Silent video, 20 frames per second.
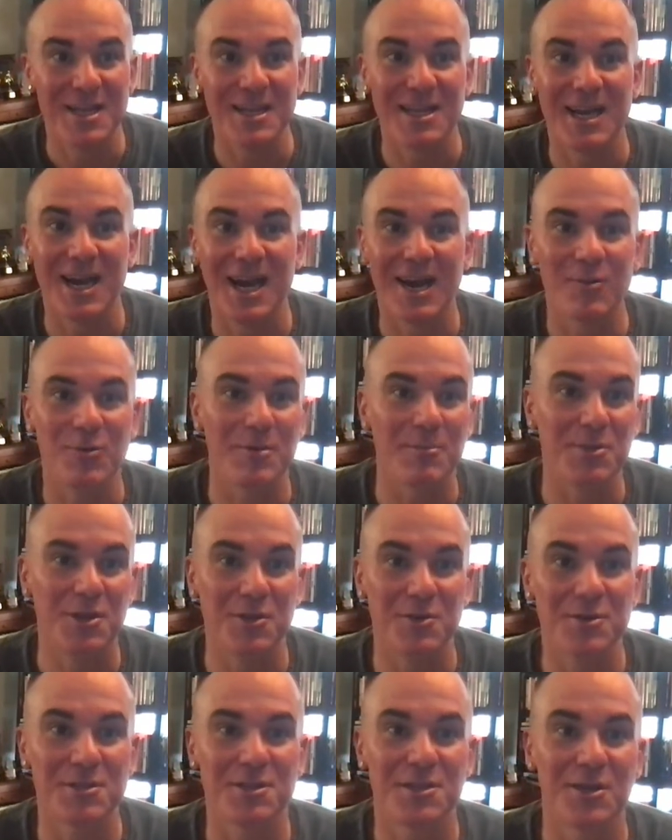God
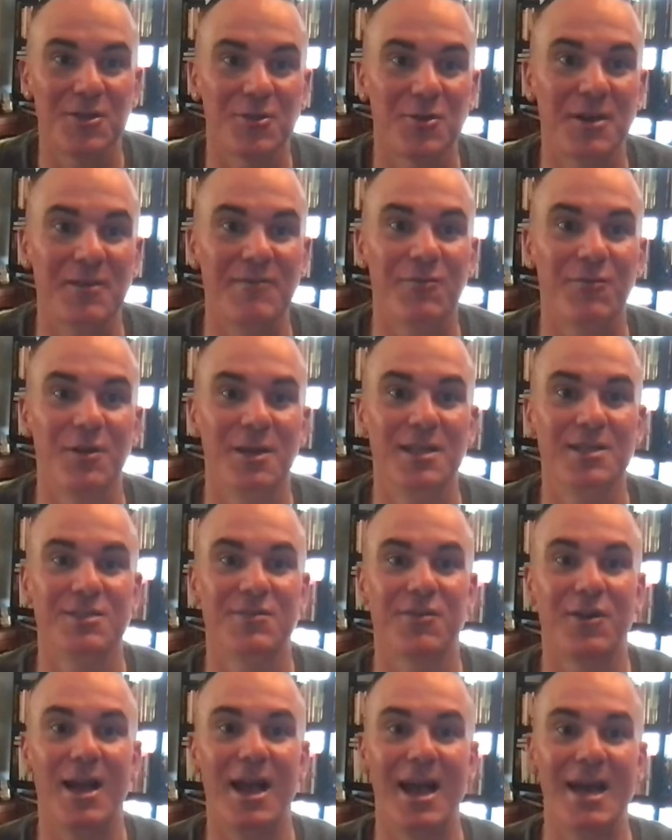rebukes the three friends
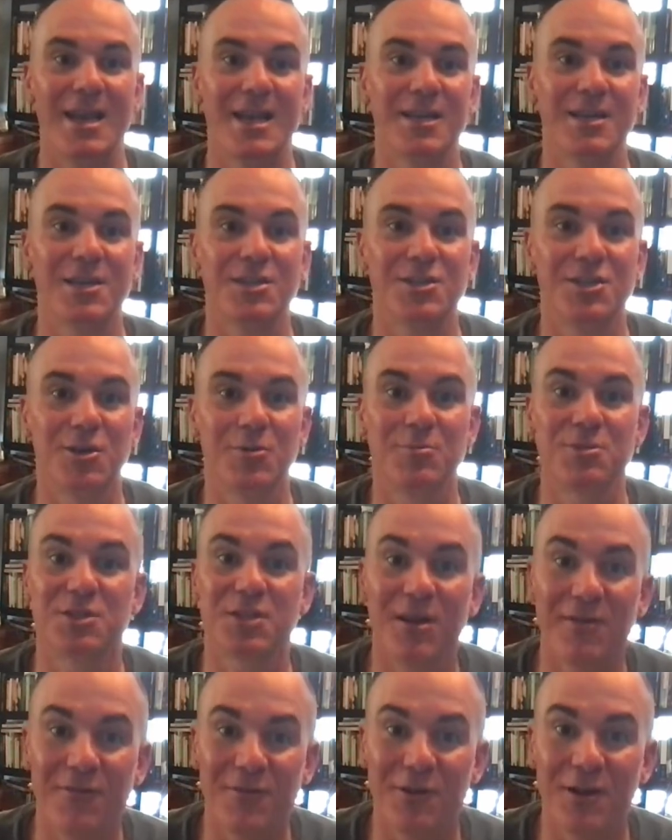for adding to Job's
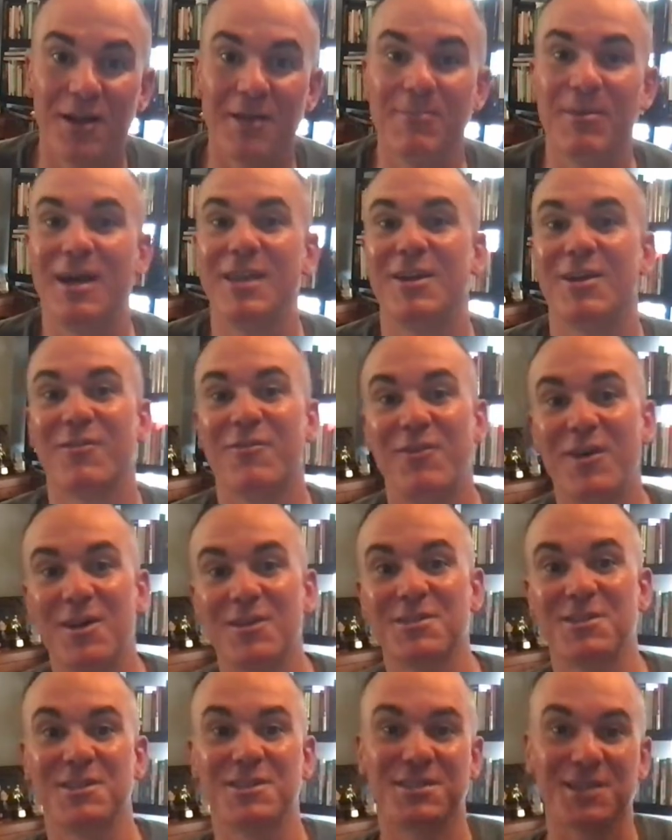suffering by their
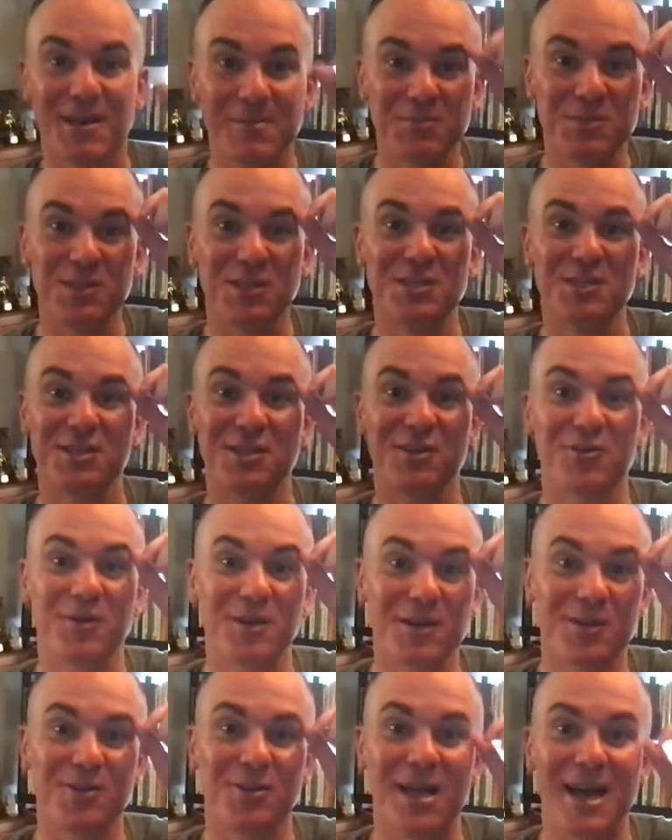false assumptions and
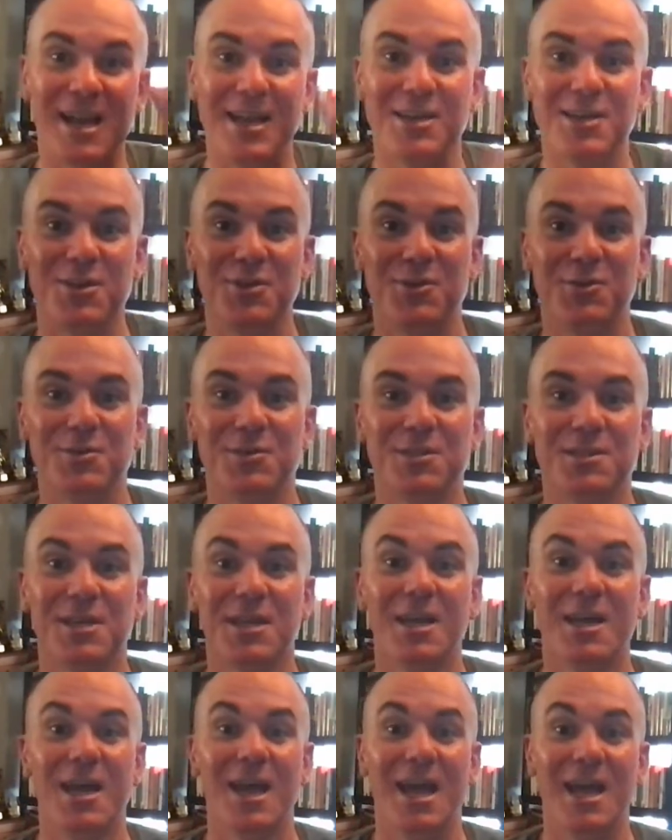critical attitudes.
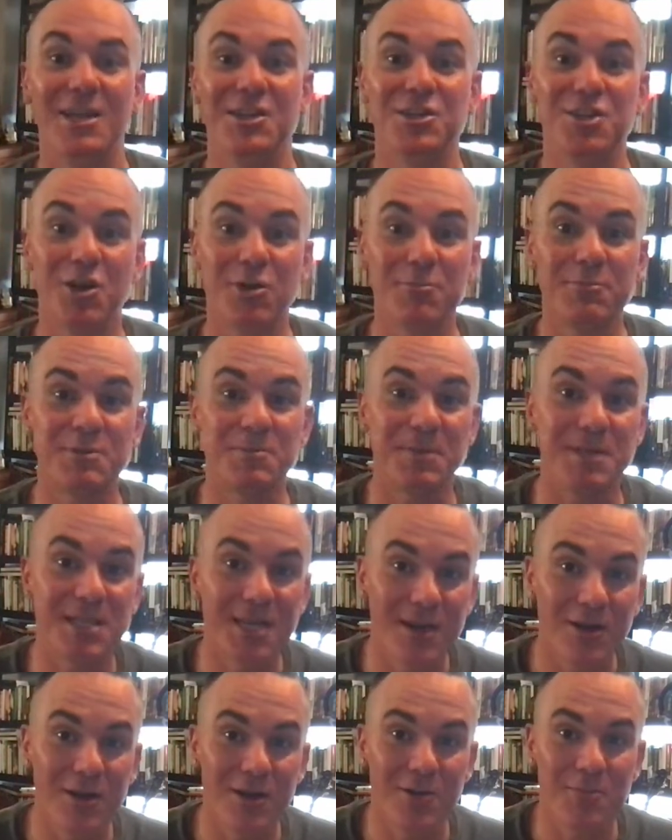And Job's
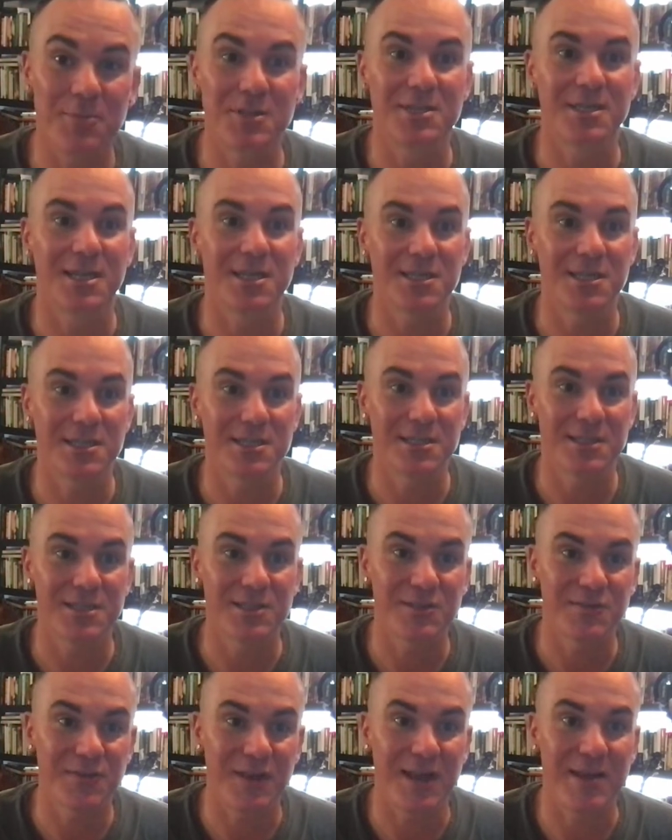material possessions and
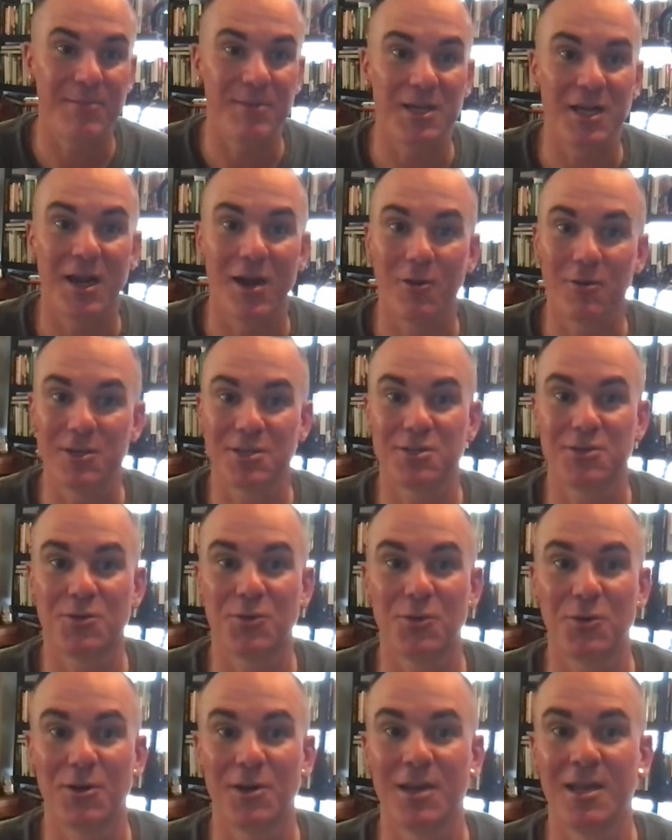his family are
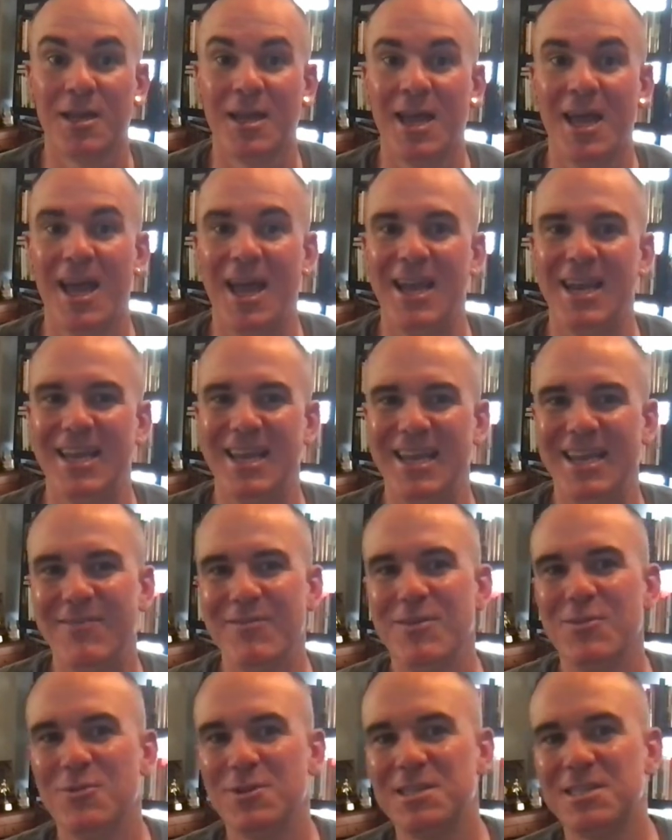restored. And he
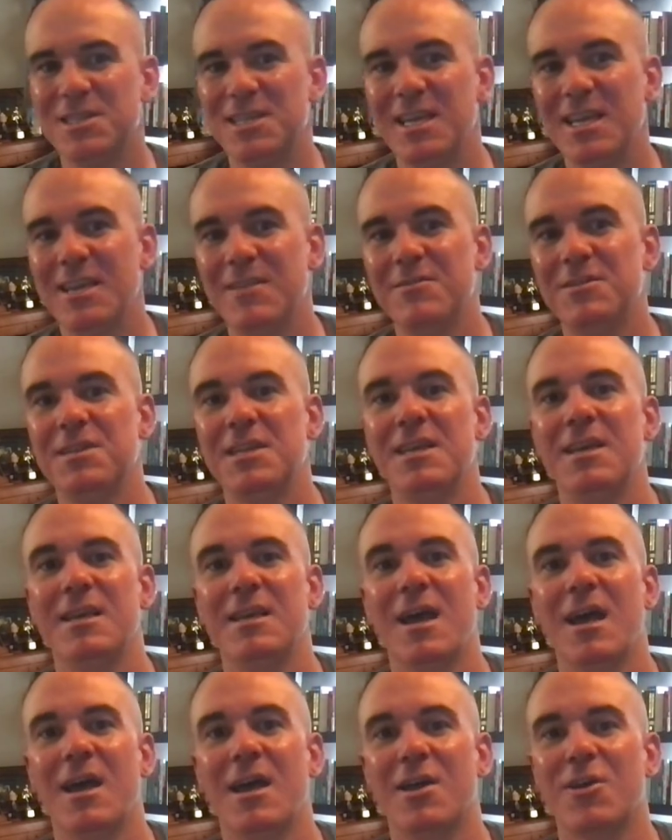even receives
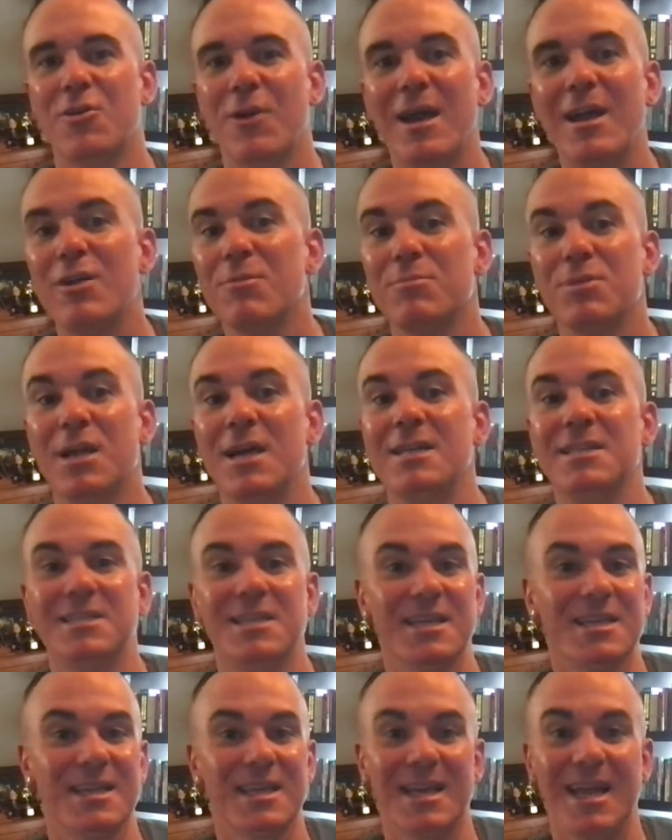a uh, greater
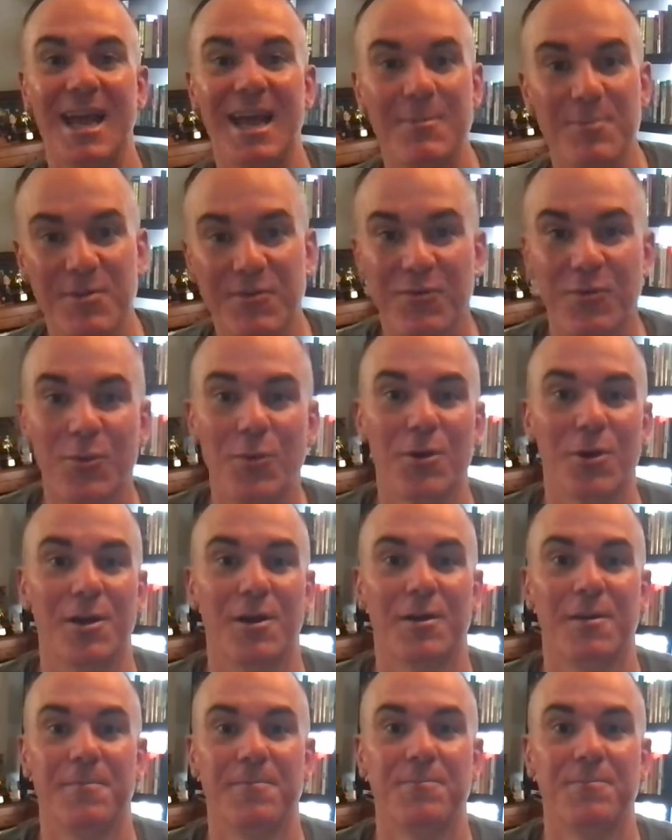blessing than he had before.